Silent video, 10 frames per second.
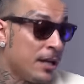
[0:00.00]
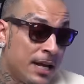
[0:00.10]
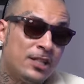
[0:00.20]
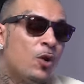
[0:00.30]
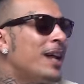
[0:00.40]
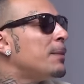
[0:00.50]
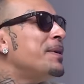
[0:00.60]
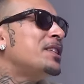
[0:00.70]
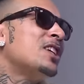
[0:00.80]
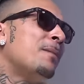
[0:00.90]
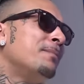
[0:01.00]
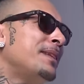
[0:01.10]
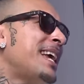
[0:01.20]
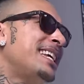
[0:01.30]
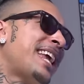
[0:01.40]
it's gonna have to be something
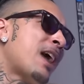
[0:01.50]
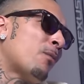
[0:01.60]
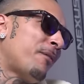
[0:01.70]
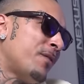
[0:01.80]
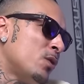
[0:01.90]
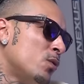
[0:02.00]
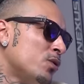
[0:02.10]
that he can't refute.